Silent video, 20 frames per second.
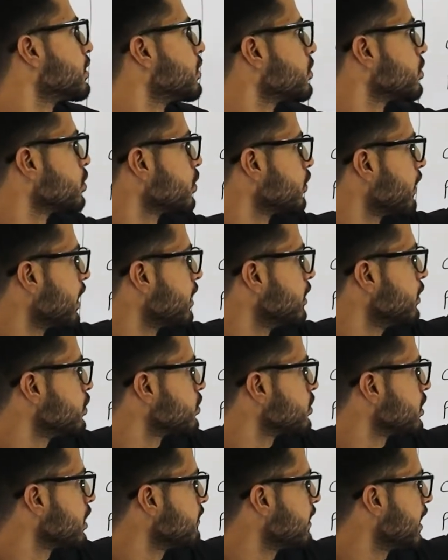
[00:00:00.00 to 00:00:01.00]
So value
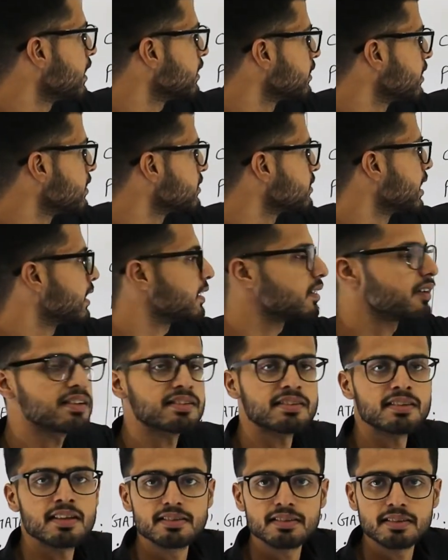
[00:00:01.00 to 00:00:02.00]
saved at this
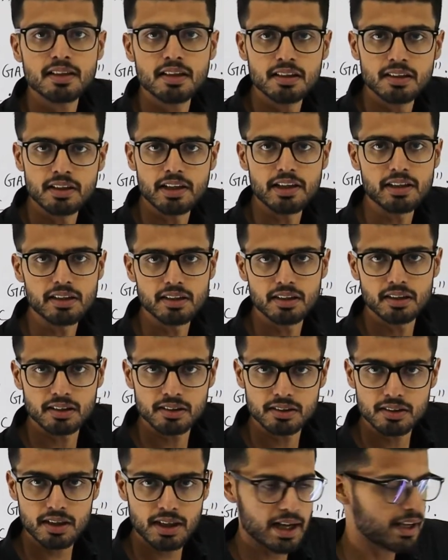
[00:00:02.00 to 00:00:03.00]
address is T,
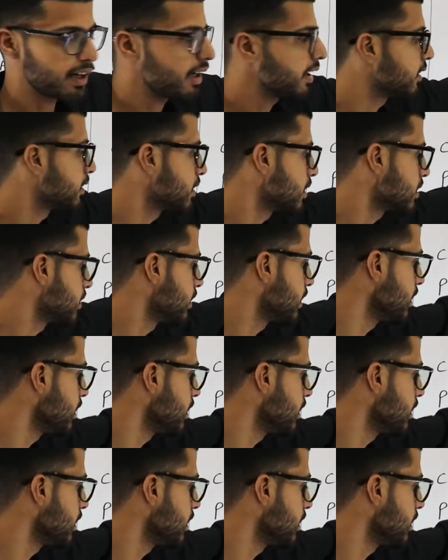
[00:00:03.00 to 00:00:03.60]
the character